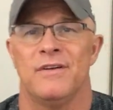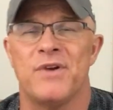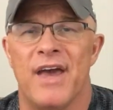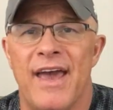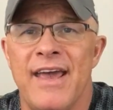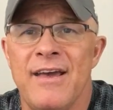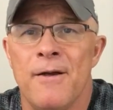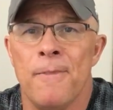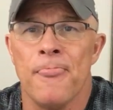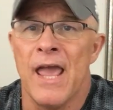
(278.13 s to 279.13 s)
Okay,
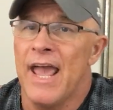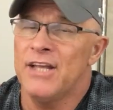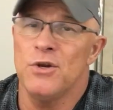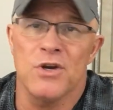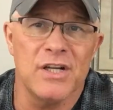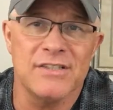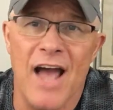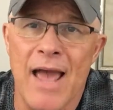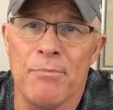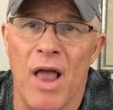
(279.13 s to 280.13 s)
and you're going to
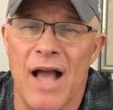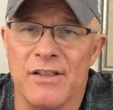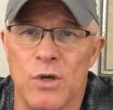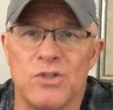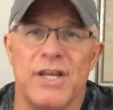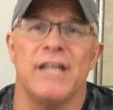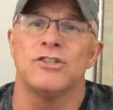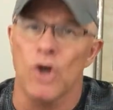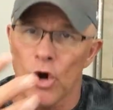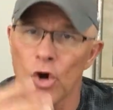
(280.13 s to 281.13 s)
time block those in
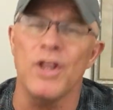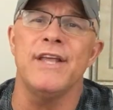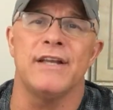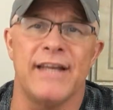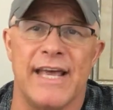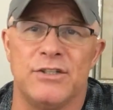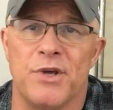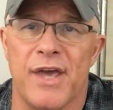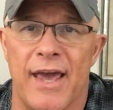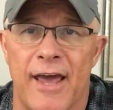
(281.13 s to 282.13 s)
as early in the day as
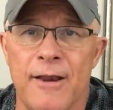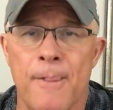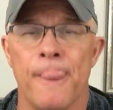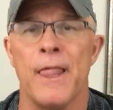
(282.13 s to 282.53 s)
you can.